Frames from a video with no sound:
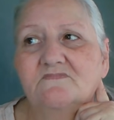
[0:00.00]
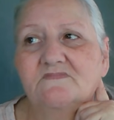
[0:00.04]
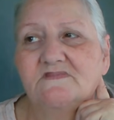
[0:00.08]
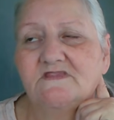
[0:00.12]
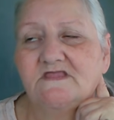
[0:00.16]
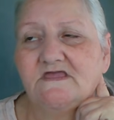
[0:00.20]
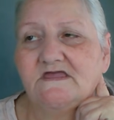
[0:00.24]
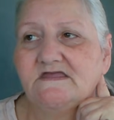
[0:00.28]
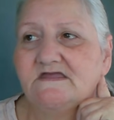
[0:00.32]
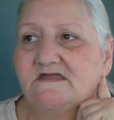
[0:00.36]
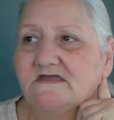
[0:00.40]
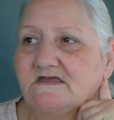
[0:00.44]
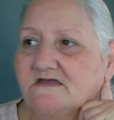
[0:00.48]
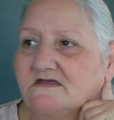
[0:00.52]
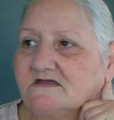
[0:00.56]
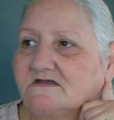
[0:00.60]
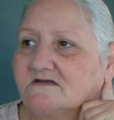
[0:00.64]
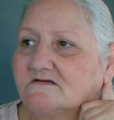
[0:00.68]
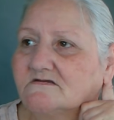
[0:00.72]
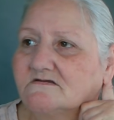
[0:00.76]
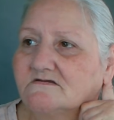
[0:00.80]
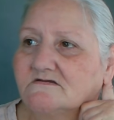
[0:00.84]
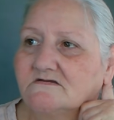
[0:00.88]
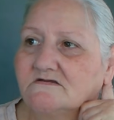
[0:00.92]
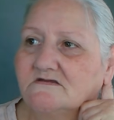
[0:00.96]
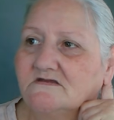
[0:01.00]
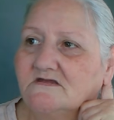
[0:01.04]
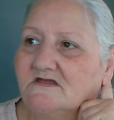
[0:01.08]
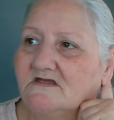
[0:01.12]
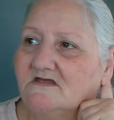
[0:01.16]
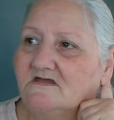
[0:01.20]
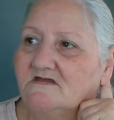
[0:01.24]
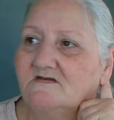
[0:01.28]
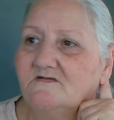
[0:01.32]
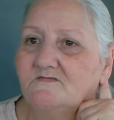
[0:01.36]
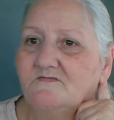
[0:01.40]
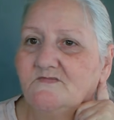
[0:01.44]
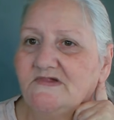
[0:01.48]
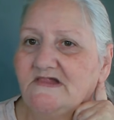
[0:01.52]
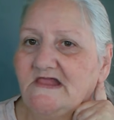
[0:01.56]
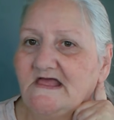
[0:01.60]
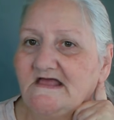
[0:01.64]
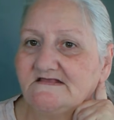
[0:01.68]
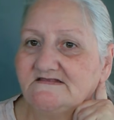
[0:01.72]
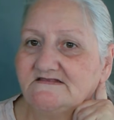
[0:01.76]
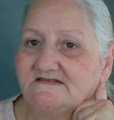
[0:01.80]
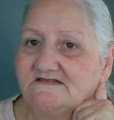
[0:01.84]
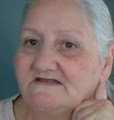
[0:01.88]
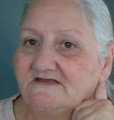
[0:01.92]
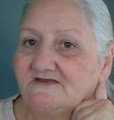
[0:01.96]
like
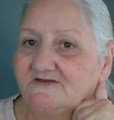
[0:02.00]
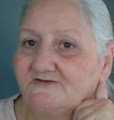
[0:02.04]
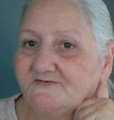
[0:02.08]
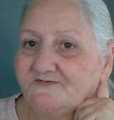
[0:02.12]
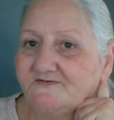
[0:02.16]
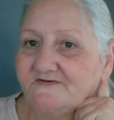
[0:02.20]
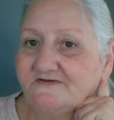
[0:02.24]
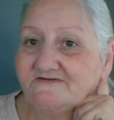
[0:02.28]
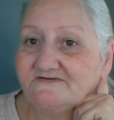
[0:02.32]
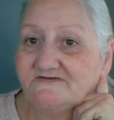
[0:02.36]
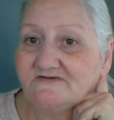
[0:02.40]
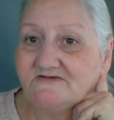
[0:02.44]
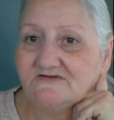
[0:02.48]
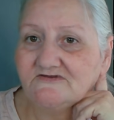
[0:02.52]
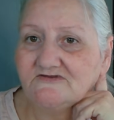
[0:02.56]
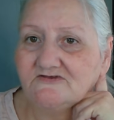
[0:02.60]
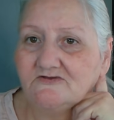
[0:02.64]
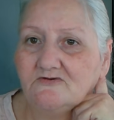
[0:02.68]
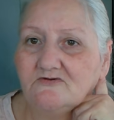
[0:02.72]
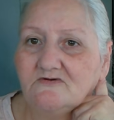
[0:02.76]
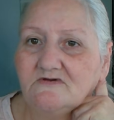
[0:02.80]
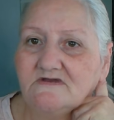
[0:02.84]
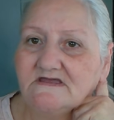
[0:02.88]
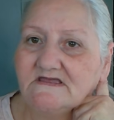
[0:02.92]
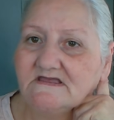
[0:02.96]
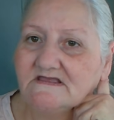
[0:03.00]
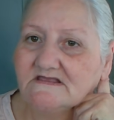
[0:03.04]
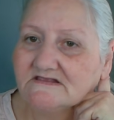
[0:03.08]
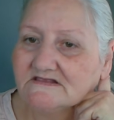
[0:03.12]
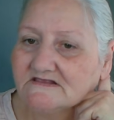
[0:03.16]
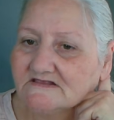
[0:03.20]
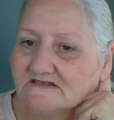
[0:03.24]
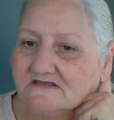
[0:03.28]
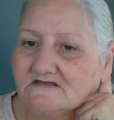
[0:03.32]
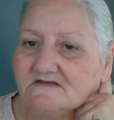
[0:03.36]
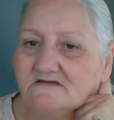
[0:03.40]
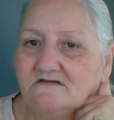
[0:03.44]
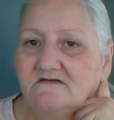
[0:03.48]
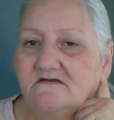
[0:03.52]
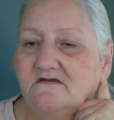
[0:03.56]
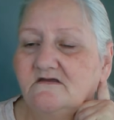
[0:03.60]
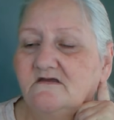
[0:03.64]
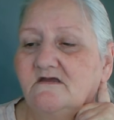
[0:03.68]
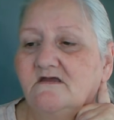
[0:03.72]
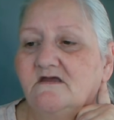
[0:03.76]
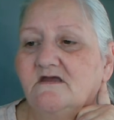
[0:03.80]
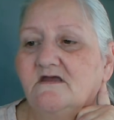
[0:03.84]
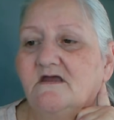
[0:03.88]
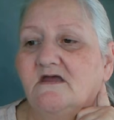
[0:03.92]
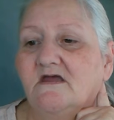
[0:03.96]
plastic fidget toys.
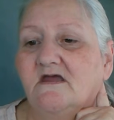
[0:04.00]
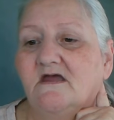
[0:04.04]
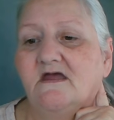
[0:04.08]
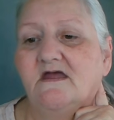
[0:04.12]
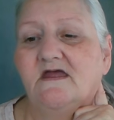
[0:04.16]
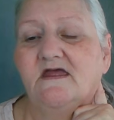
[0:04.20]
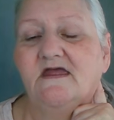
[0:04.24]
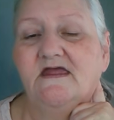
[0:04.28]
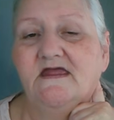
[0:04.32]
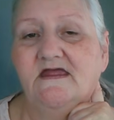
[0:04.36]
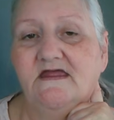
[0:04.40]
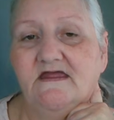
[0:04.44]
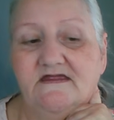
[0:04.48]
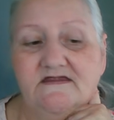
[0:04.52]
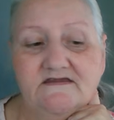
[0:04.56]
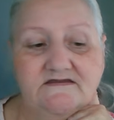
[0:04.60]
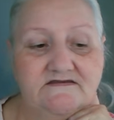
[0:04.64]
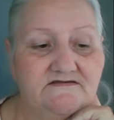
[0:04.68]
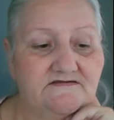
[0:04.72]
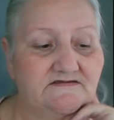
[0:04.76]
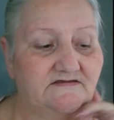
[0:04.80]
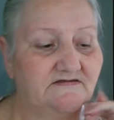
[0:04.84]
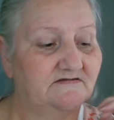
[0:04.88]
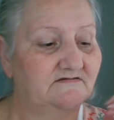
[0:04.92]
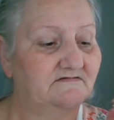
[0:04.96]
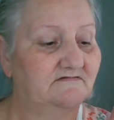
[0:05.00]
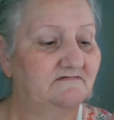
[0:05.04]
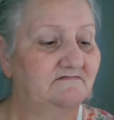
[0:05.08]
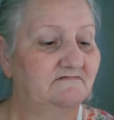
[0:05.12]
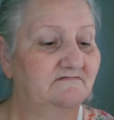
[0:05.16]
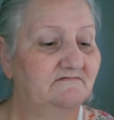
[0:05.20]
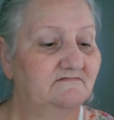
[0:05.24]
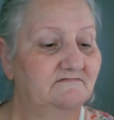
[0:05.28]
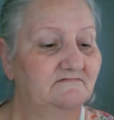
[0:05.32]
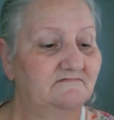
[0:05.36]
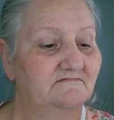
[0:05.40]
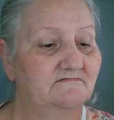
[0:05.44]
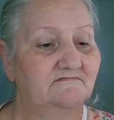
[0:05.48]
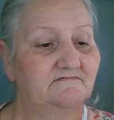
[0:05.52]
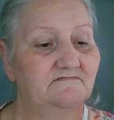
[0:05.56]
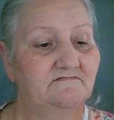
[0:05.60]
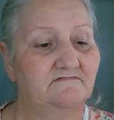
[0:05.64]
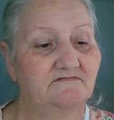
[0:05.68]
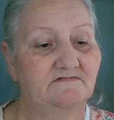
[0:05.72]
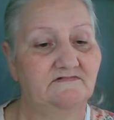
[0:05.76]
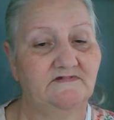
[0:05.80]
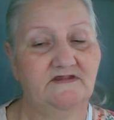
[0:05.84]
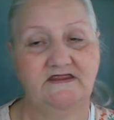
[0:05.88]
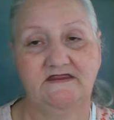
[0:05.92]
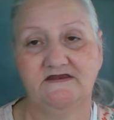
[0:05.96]
And
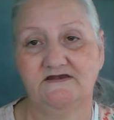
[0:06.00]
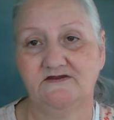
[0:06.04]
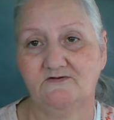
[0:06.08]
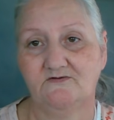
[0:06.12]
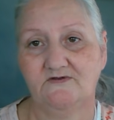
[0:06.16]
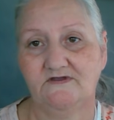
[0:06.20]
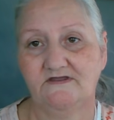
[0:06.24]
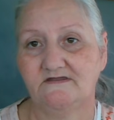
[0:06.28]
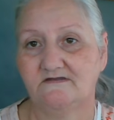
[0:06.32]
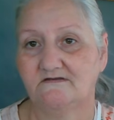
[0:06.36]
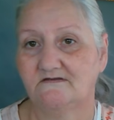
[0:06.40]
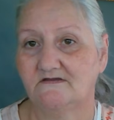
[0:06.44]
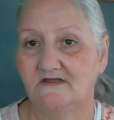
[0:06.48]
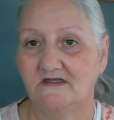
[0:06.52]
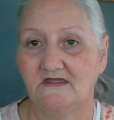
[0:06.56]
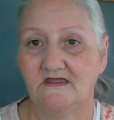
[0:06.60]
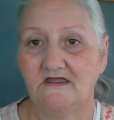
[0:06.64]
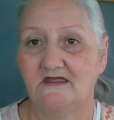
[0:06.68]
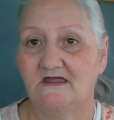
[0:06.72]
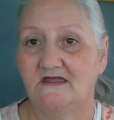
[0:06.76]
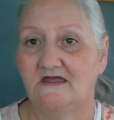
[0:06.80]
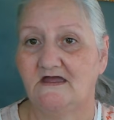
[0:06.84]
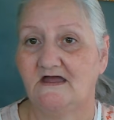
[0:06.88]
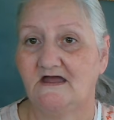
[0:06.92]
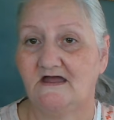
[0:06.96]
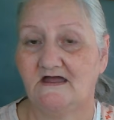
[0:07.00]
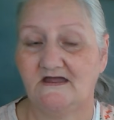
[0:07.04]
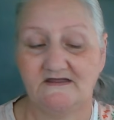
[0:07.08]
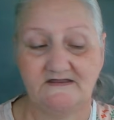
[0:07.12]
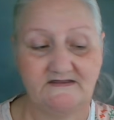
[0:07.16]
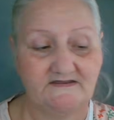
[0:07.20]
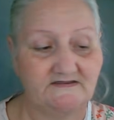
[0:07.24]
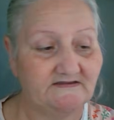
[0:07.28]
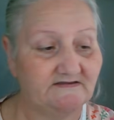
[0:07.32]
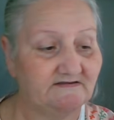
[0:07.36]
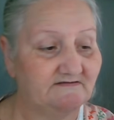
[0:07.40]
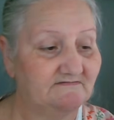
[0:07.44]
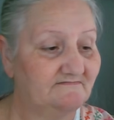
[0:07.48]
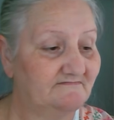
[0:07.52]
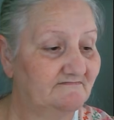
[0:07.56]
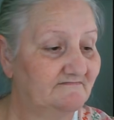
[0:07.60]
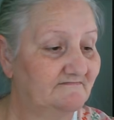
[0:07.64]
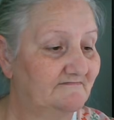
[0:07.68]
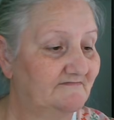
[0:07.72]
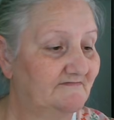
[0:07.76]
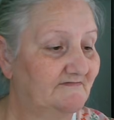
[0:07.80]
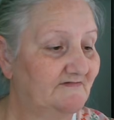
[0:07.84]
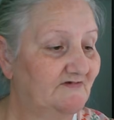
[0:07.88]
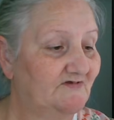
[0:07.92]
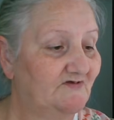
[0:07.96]
anyway, I
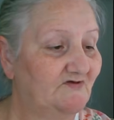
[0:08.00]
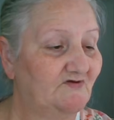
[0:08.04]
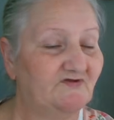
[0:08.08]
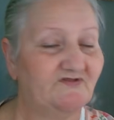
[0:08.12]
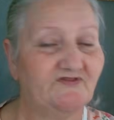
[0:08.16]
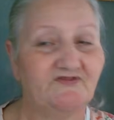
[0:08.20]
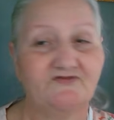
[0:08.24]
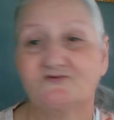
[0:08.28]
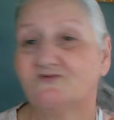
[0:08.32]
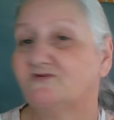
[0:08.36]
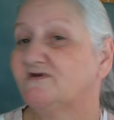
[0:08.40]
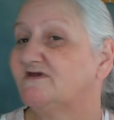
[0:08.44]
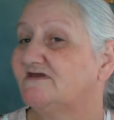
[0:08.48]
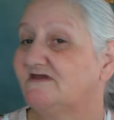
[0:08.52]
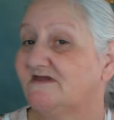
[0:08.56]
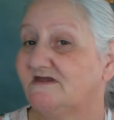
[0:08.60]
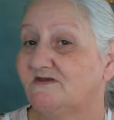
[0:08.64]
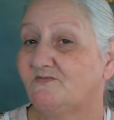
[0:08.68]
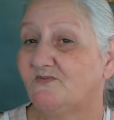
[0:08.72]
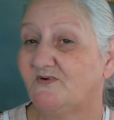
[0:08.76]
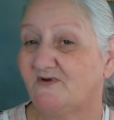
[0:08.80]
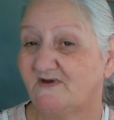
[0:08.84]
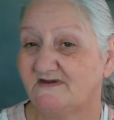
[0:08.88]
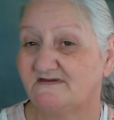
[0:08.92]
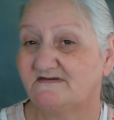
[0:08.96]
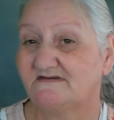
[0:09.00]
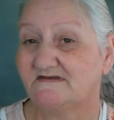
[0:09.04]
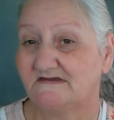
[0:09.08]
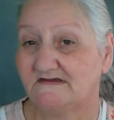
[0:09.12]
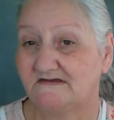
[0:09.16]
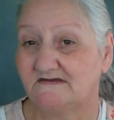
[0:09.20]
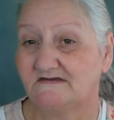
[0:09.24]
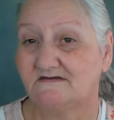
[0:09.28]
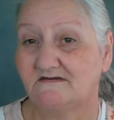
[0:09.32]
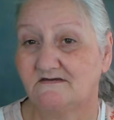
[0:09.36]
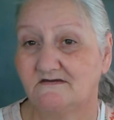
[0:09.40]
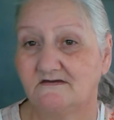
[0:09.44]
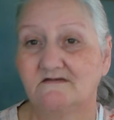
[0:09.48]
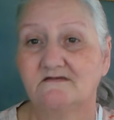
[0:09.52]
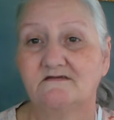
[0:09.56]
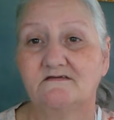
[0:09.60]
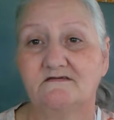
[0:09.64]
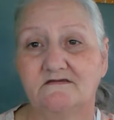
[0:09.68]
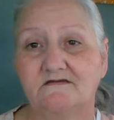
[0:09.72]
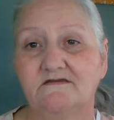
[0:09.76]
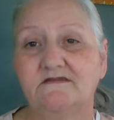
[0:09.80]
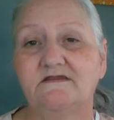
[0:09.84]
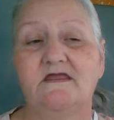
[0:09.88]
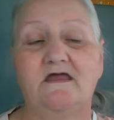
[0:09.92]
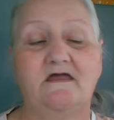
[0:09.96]
with 3D printed,
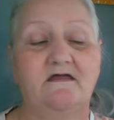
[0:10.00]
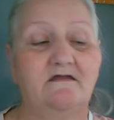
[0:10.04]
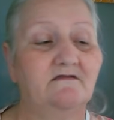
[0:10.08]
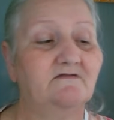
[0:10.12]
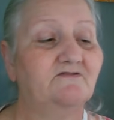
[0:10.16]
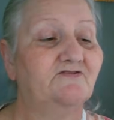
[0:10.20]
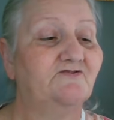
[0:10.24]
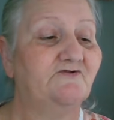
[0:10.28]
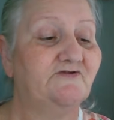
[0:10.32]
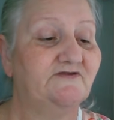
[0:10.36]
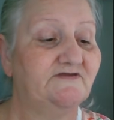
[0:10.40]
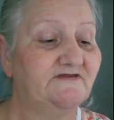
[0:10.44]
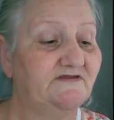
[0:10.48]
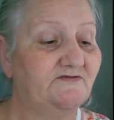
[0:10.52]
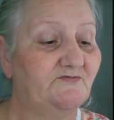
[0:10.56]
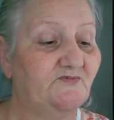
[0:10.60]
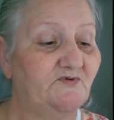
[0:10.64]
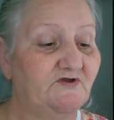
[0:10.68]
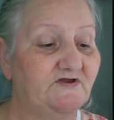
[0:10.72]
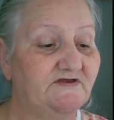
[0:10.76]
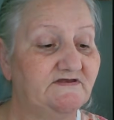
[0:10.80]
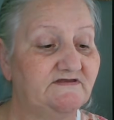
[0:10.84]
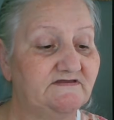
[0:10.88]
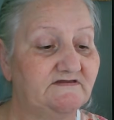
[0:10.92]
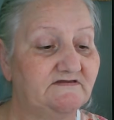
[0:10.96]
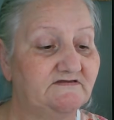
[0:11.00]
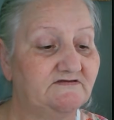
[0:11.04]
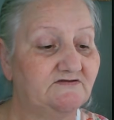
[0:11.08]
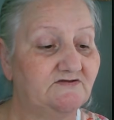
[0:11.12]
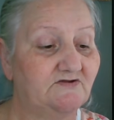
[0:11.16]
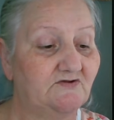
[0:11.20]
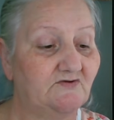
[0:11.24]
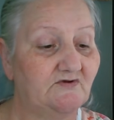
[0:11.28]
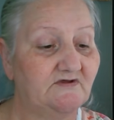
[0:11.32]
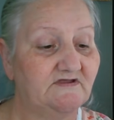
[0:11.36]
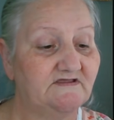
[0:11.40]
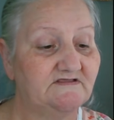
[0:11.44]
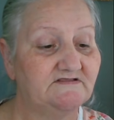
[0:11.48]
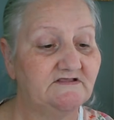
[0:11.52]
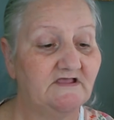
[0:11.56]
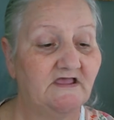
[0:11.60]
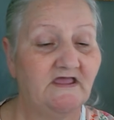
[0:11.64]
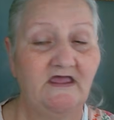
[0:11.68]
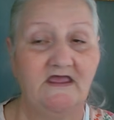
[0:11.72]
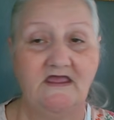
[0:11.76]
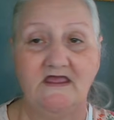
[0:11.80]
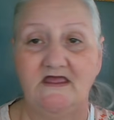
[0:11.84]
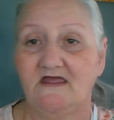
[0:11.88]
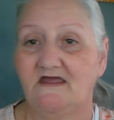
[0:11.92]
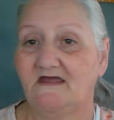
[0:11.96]
3D printed toys,
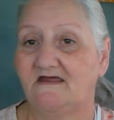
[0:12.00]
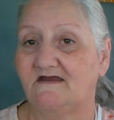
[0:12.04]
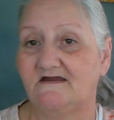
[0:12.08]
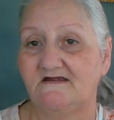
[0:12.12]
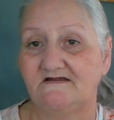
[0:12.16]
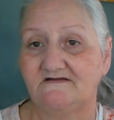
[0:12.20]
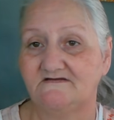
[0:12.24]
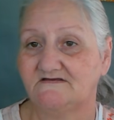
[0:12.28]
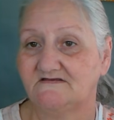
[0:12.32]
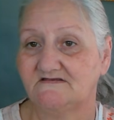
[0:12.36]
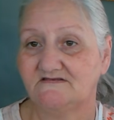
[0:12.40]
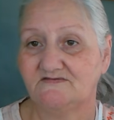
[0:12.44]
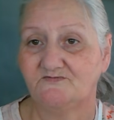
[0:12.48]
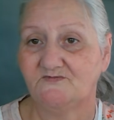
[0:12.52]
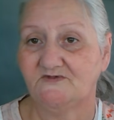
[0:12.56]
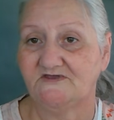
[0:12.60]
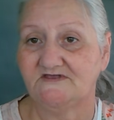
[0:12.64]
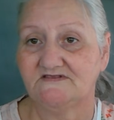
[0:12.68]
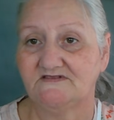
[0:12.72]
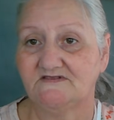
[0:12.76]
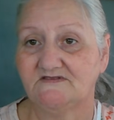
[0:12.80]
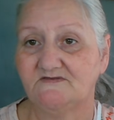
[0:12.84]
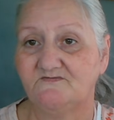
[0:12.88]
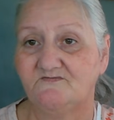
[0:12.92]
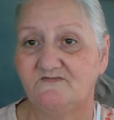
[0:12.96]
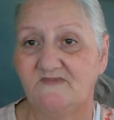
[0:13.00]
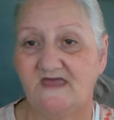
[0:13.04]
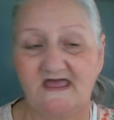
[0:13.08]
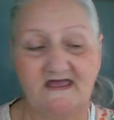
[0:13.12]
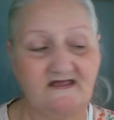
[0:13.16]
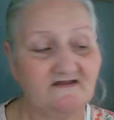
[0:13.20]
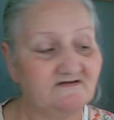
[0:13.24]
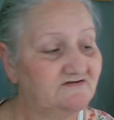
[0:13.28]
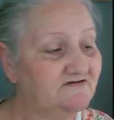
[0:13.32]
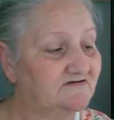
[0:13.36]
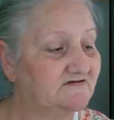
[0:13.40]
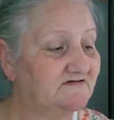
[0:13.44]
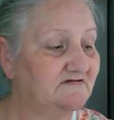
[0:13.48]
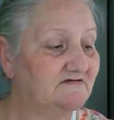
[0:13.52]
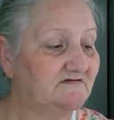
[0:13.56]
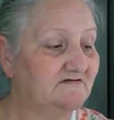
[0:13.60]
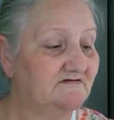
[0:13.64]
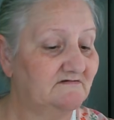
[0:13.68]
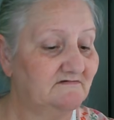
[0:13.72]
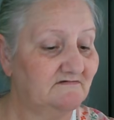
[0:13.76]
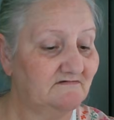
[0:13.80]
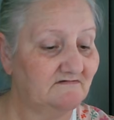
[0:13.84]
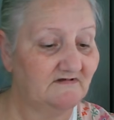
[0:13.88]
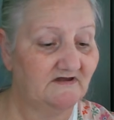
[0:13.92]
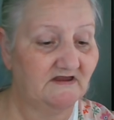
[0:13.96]
and I just mix and match
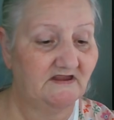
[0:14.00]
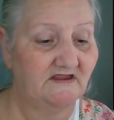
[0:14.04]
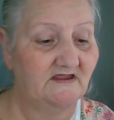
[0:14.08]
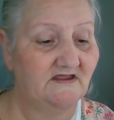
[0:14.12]
and